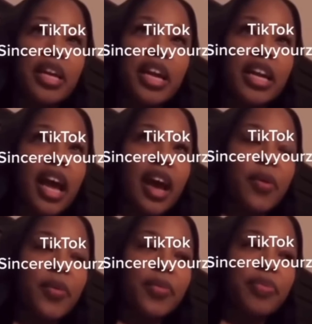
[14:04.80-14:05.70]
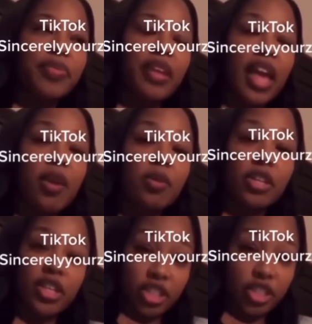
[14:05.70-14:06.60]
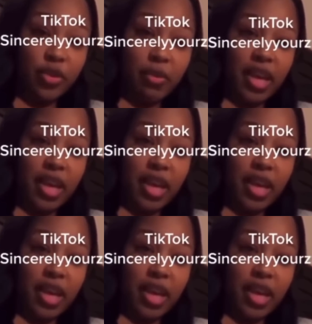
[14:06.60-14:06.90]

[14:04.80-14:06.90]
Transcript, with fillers: out and he was gonna shoot me.